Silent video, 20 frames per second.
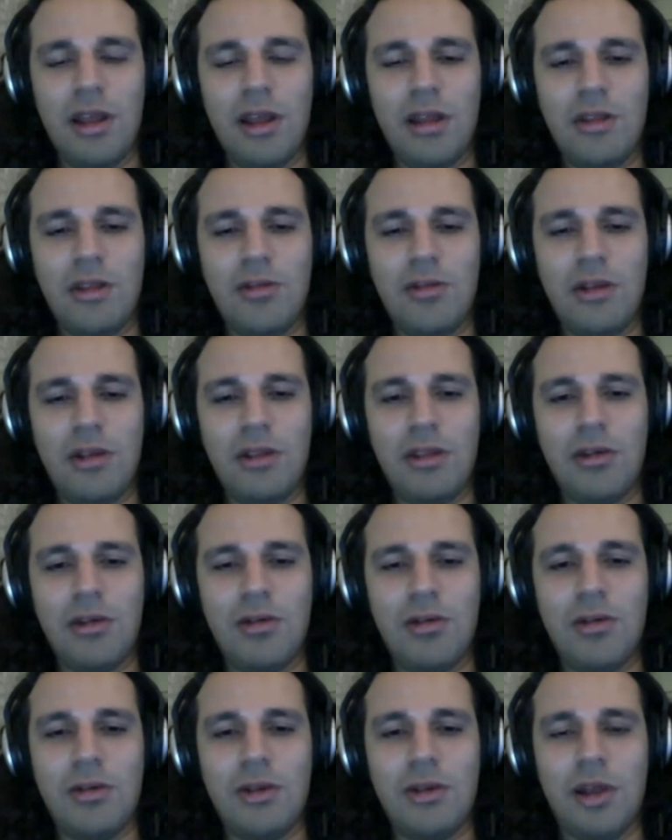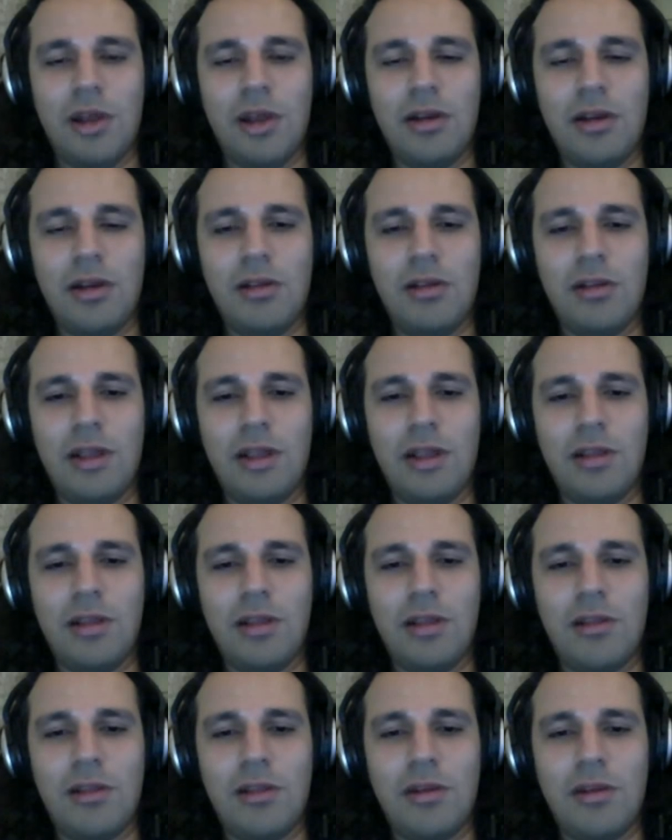to also hear the
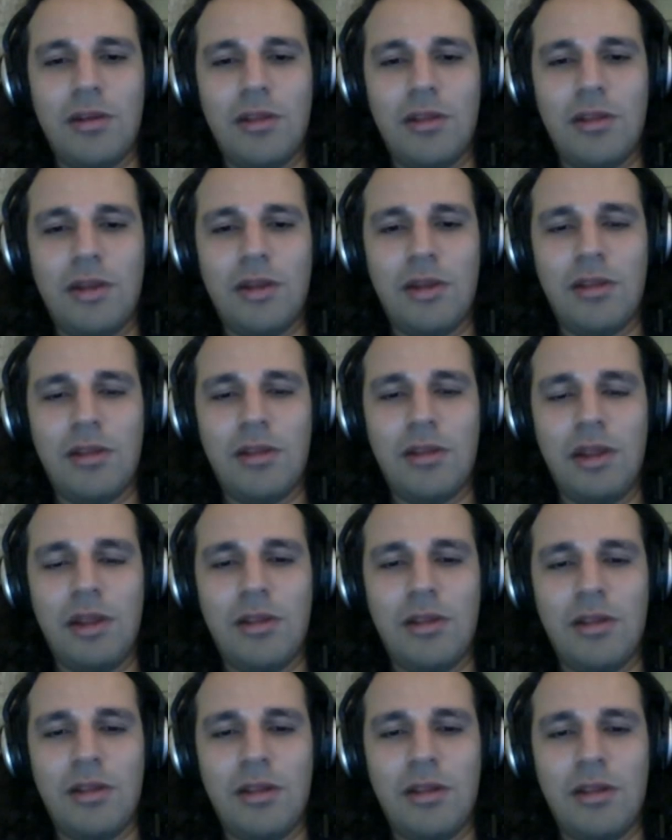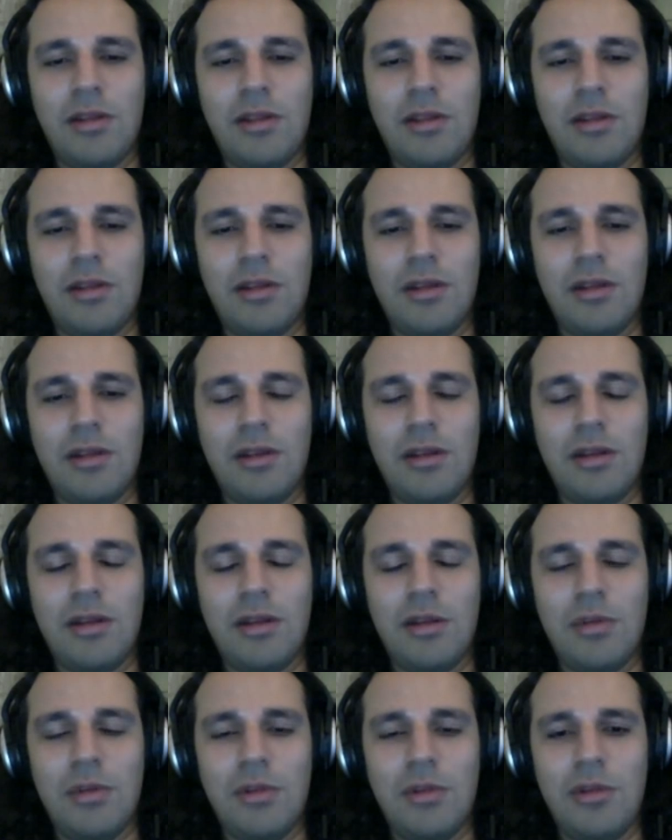latest ones about us and the
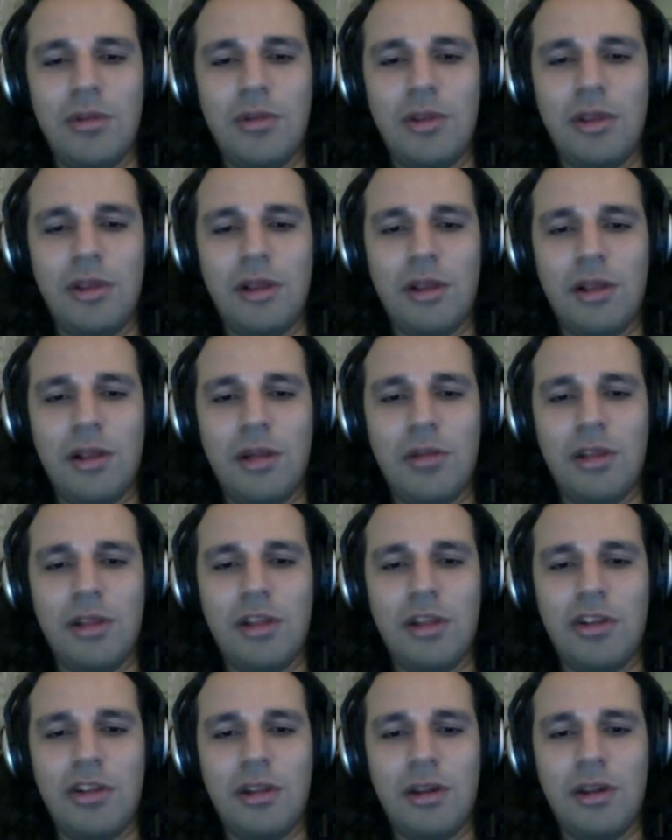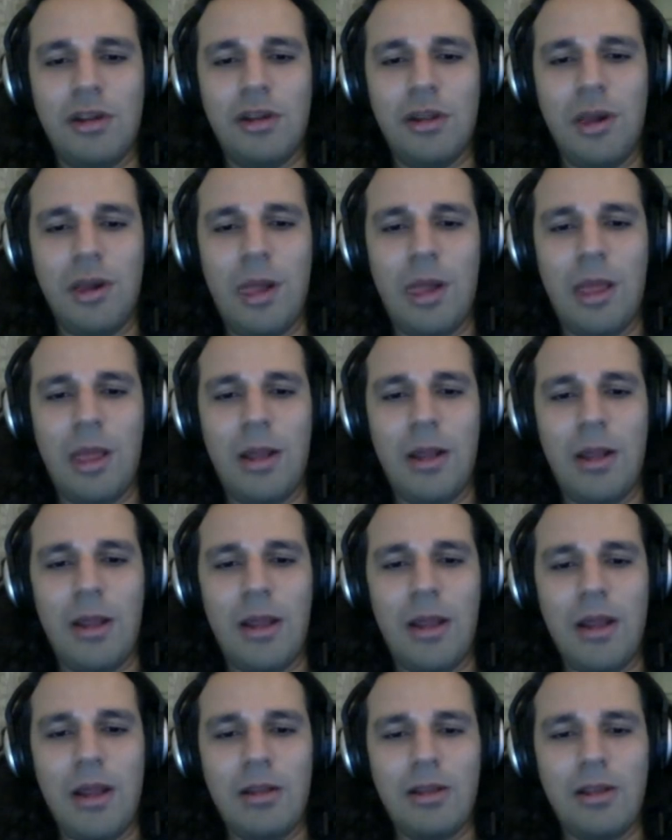uh, book reading club session.
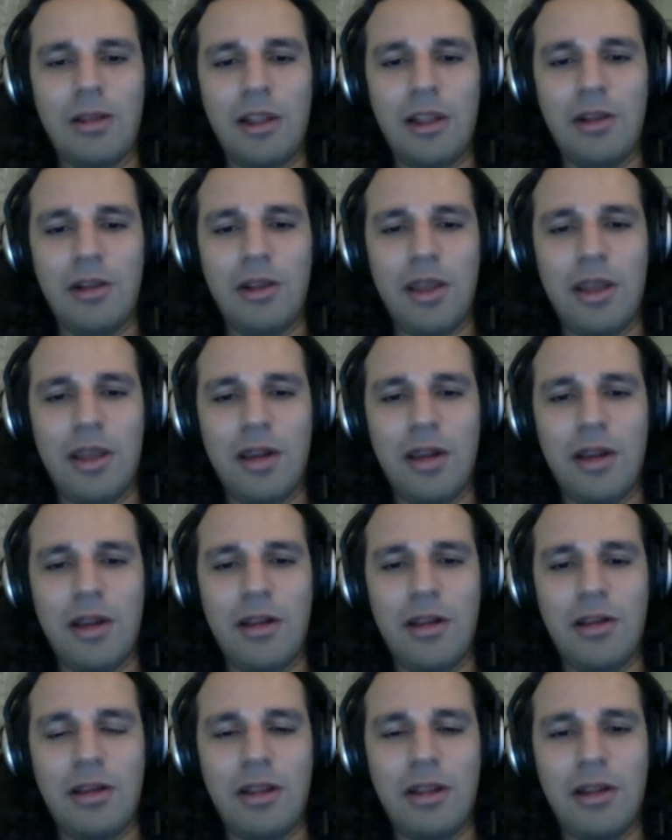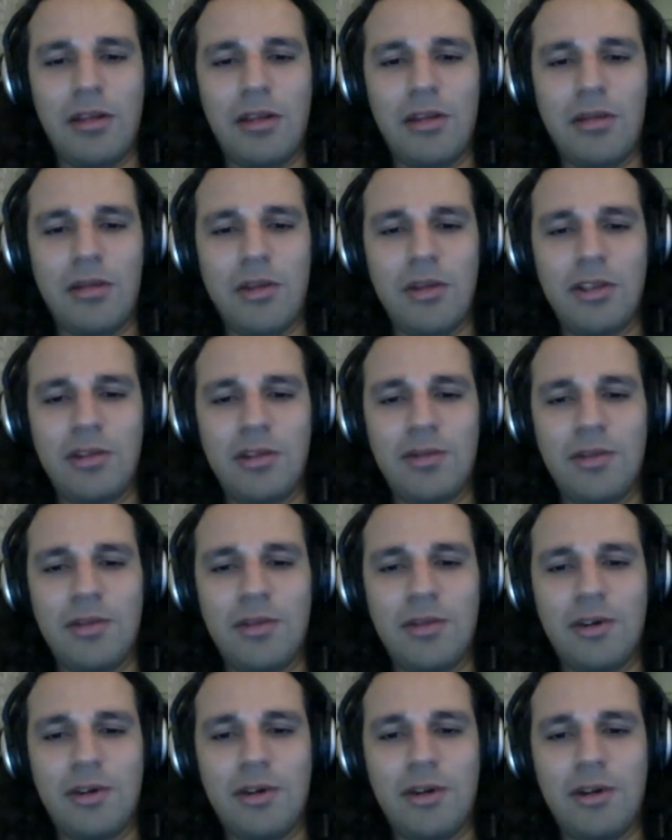Thank you again, and thank you so much
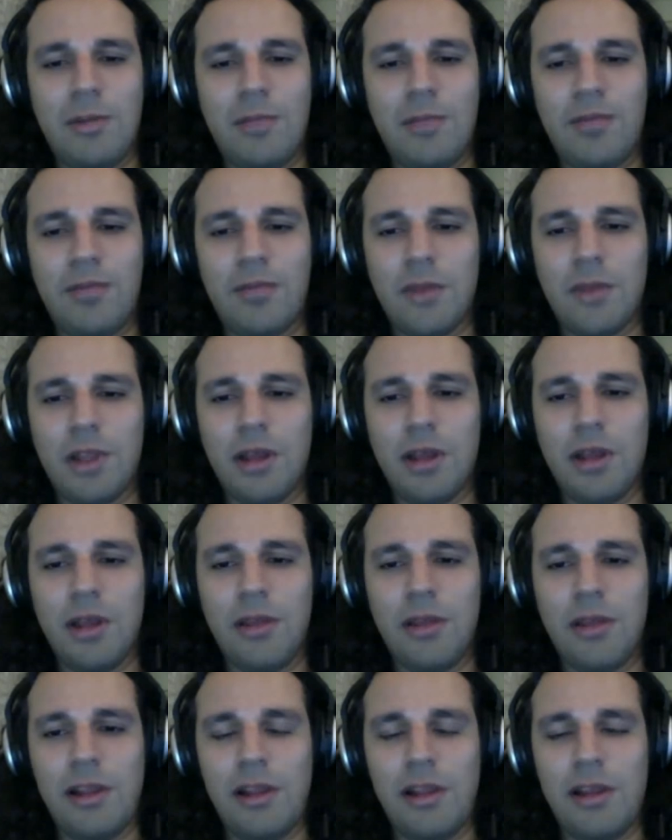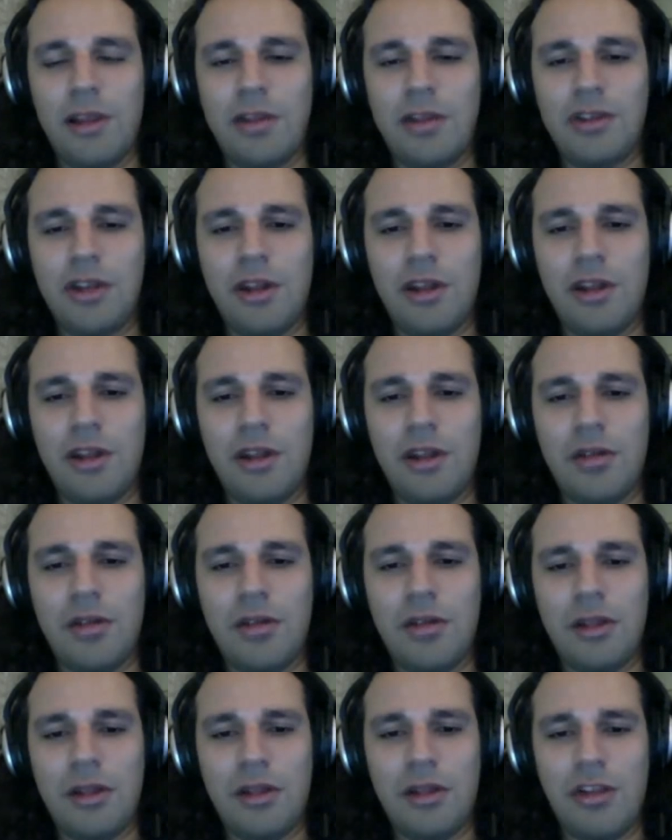for seeing and joining us on
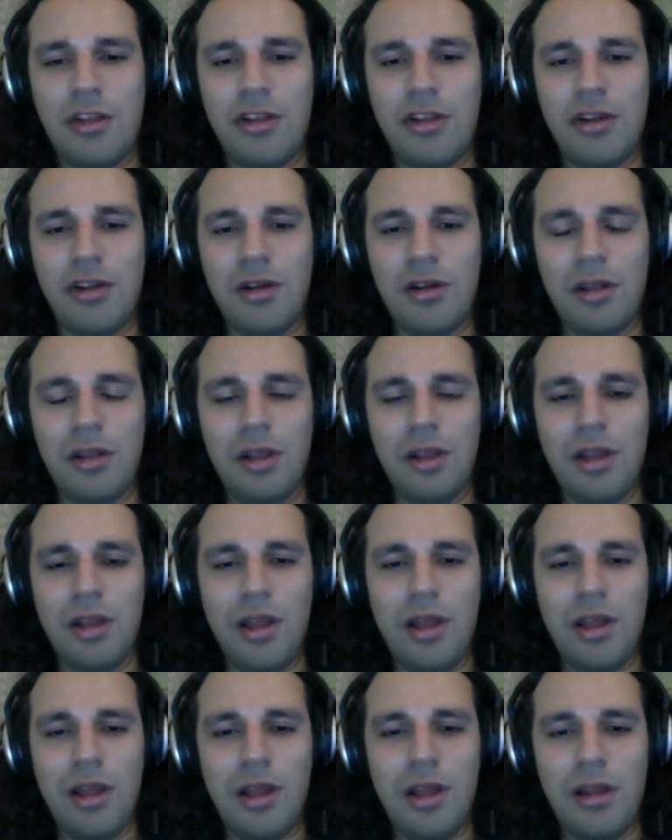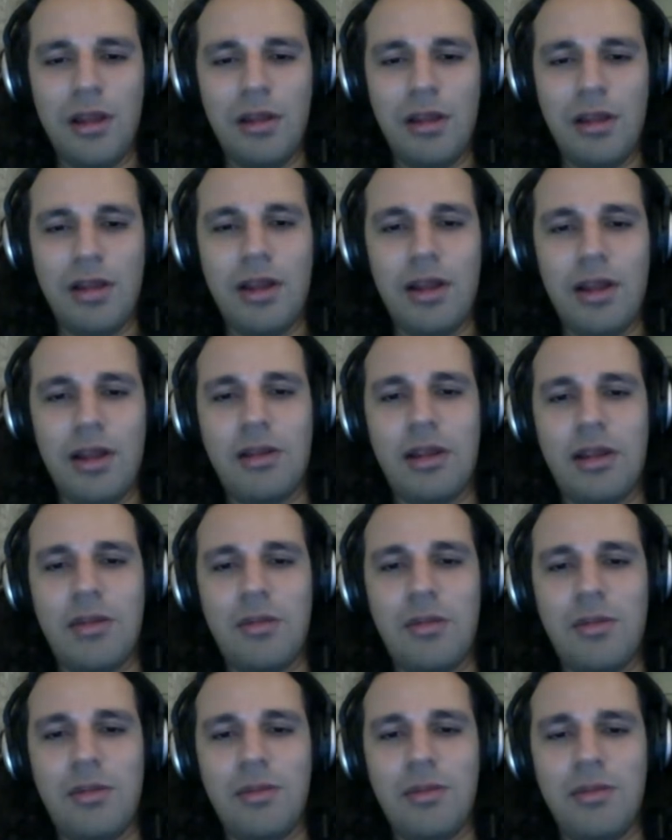this session. See you next
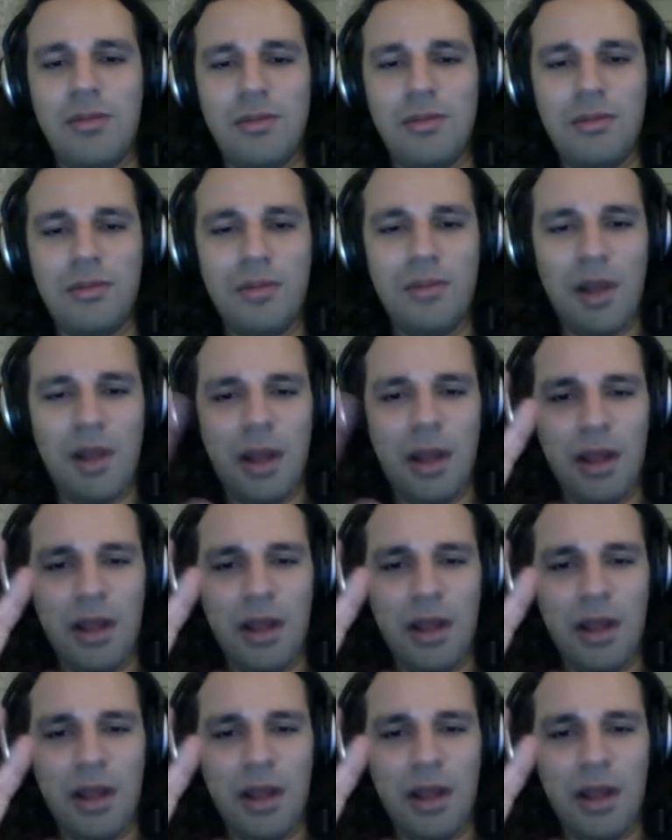time. Bye-bye.